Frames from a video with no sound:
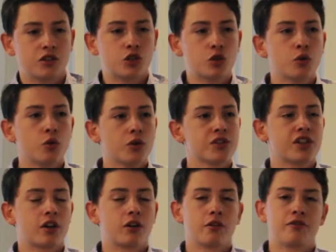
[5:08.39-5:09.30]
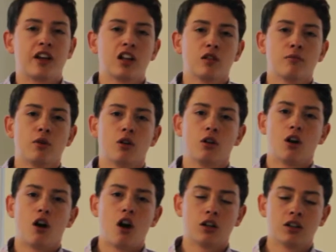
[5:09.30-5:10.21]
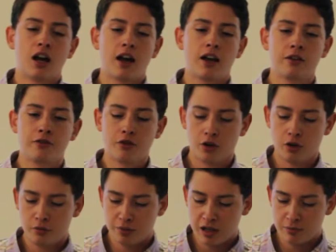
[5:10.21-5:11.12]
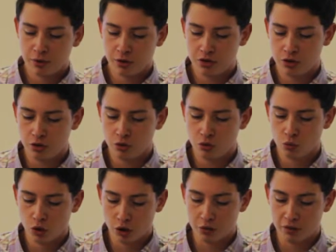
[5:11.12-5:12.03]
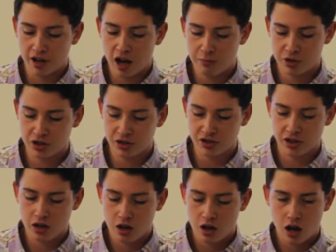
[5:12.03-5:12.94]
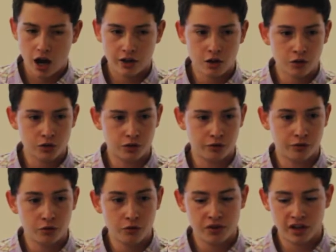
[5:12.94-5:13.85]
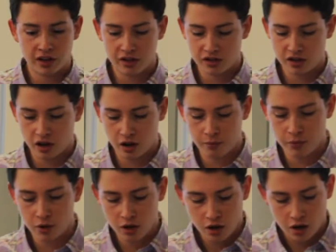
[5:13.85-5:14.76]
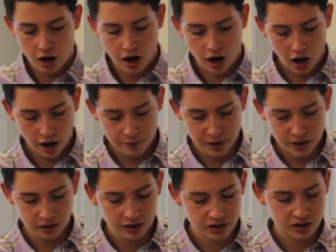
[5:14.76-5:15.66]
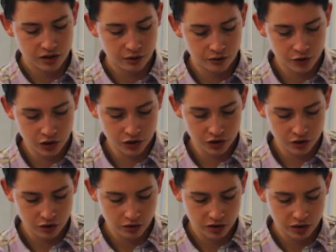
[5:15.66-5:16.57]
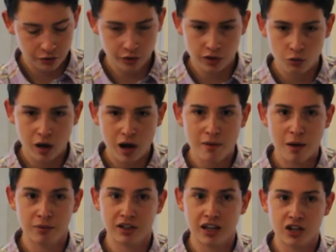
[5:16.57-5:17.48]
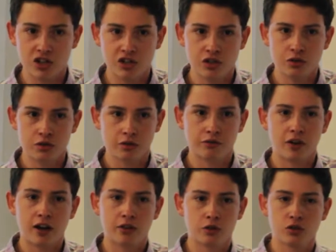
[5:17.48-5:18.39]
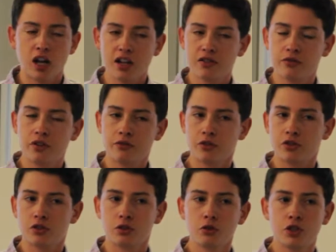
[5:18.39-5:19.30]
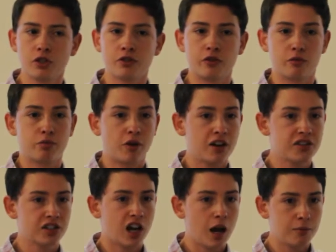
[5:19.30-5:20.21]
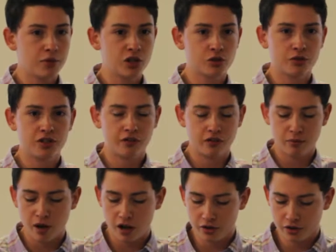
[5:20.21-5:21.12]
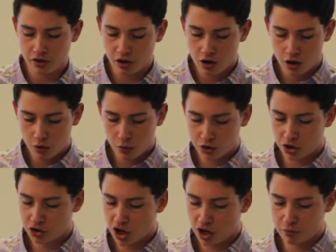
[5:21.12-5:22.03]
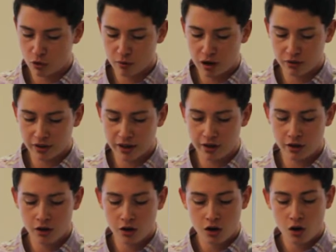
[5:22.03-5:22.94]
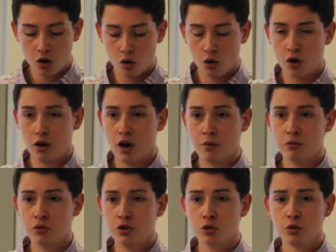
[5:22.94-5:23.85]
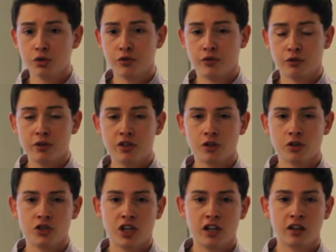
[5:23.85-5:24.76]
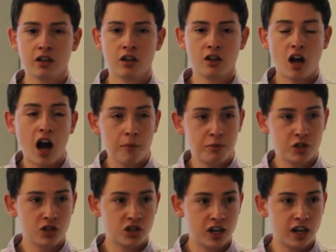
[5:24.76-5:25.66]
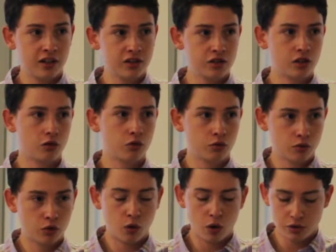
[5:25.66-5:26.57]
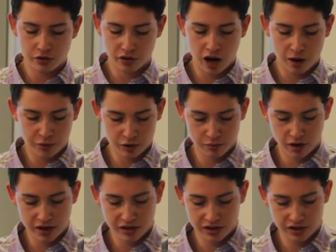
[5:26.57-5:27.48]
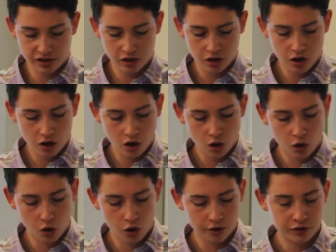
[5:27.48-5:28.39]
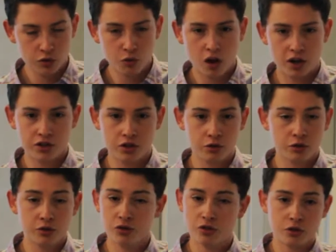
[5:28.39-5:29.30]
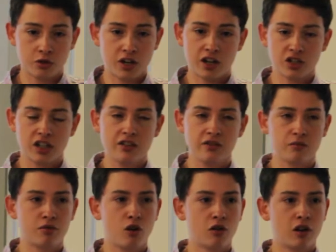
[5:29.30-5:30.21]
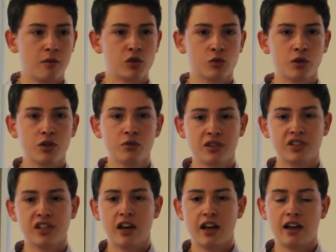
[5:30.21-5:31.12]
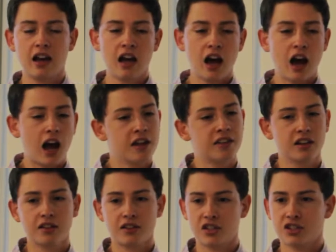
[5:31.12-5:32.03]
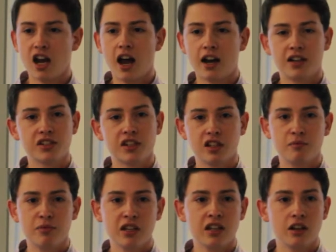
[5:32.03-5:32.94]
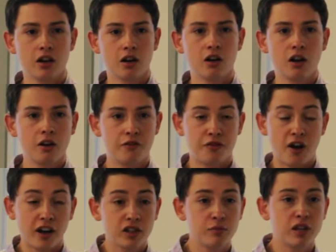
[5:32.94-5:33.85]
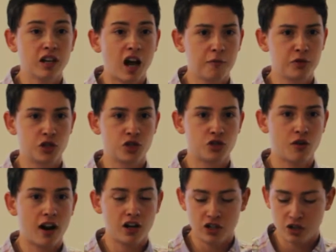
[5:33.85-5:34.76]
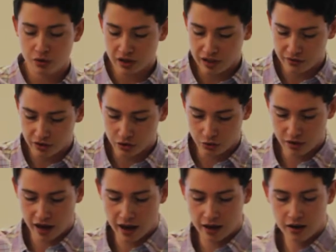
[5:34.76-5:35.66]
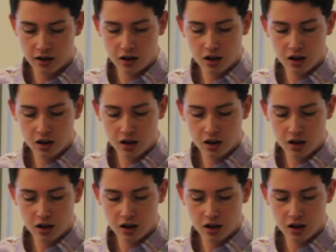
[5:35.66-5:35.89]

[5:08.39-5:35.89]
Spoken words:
the tools that are available online for people to work with options, I noticed a few things. I made a list of just different web applications that you can find. There are lots of different solutions for pricing options with different models, which I'll talk more about later, or tools for researching option chains, so quotes for option prices, or if you want to, there's actually even programs where you can say, I think the stock is going to be here, find me an option strategy. You can even do that.